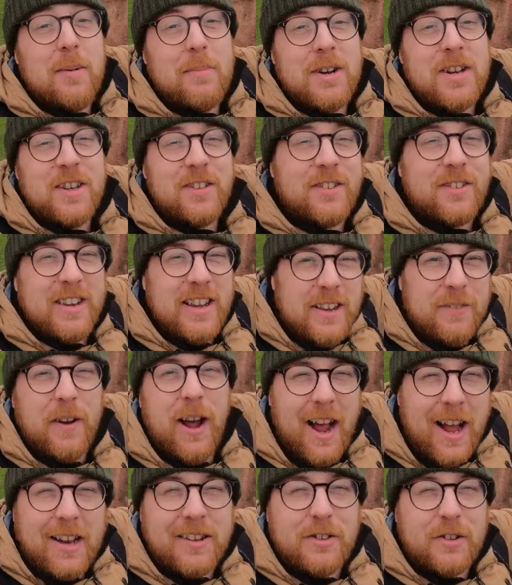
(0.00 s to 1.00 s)
I'm in the safe
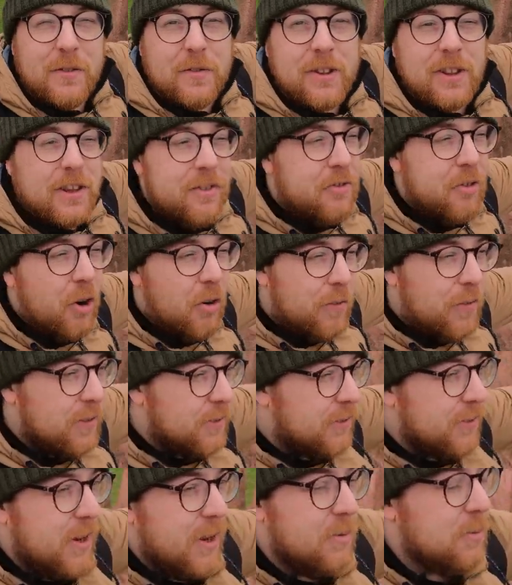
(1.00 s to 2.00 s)
hands of
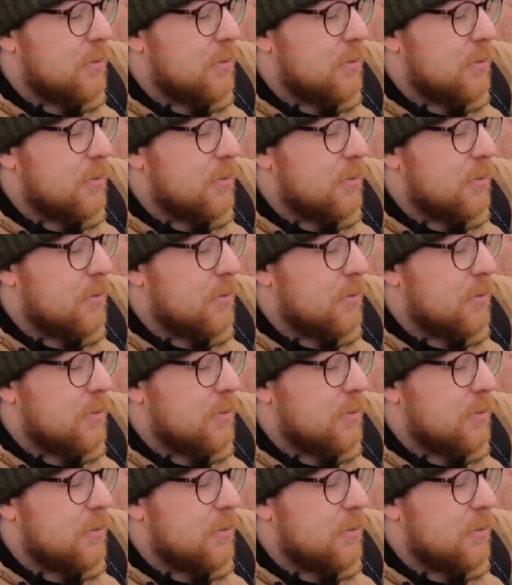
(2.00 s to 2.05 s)
Glenrothes